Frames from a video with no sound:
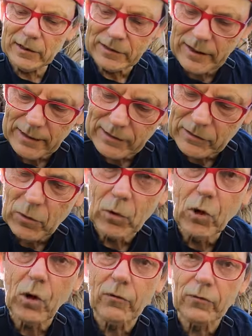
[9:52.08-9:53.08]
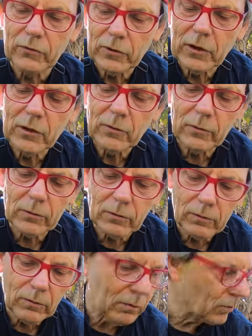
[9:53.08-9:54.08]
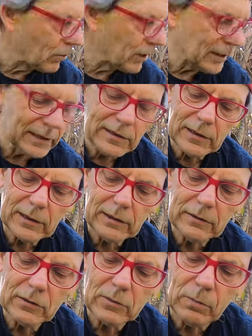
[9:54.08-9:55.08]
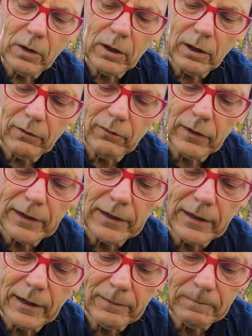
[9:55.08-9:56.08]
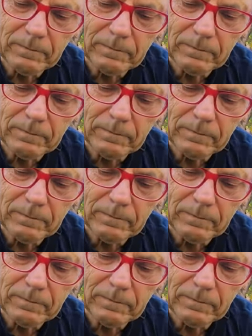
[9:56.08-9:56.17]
You can take this hook off really easily just by flicking that.